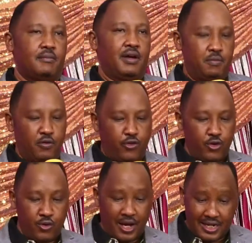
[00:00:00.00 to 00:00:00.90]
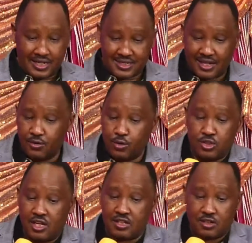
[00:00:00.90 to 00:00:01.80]
But before you understand
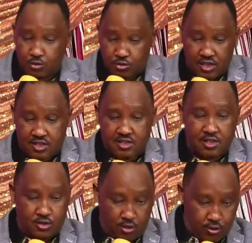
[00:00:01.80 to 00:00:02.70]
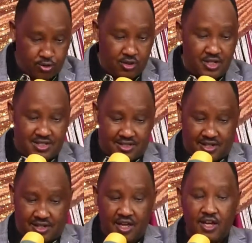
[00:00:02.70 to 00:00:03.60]
those tricks, it's also
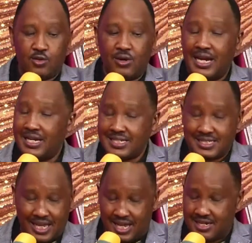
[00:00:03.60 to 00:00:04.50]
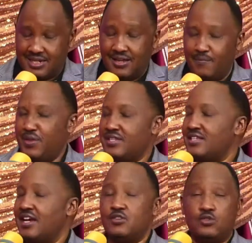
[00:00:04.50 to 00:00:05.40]
necessary to understand the
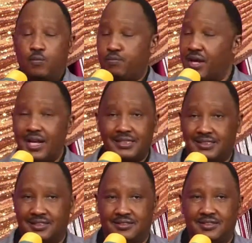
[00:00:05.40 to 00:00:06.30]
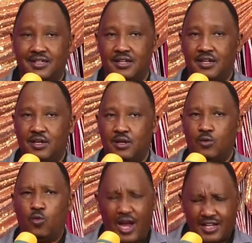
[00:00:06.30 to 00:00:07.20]
signs of prayerlessness.
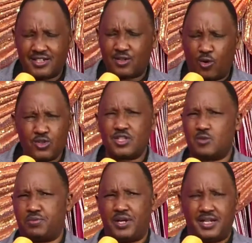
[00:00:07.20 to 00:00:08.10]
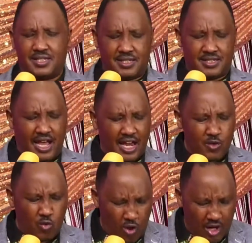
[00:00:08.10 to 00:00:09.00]
What causes prayerlessness
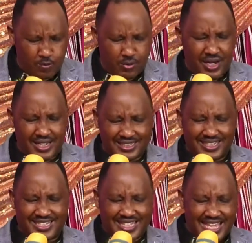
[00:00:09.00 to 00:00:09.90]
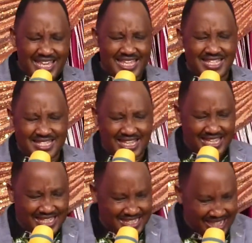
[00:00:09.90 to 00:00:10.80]
and what prayerlessness is
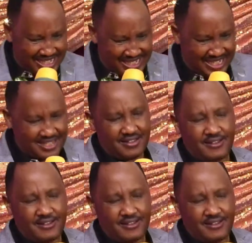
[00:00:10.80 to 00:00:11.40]
exactly.